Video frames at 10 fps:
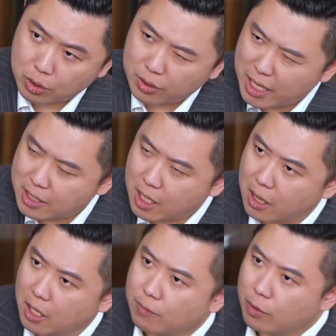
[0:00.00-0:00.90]
So that's
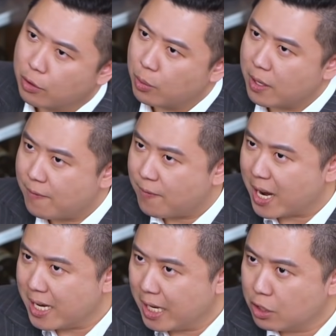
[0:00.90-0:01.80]
level 3,
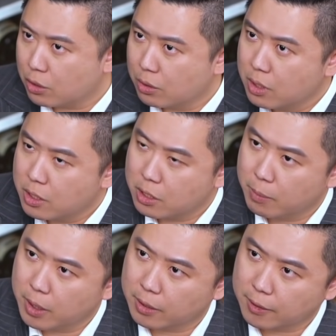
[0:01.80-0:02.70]
financial
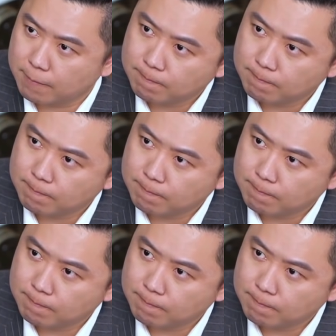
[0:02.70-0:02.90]
stability.